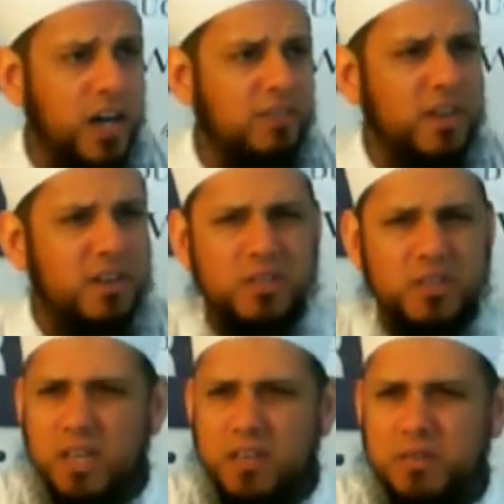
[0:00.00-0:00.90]
I've never
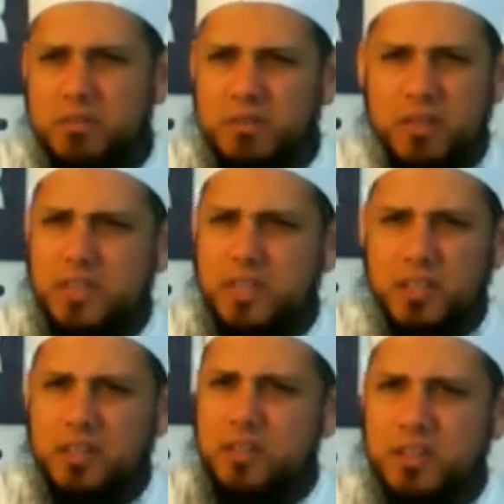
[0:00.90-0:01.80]
delved into things that
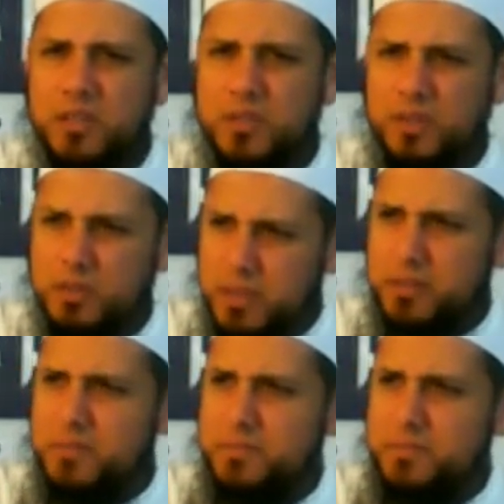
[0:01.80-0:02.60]
didn't concern me.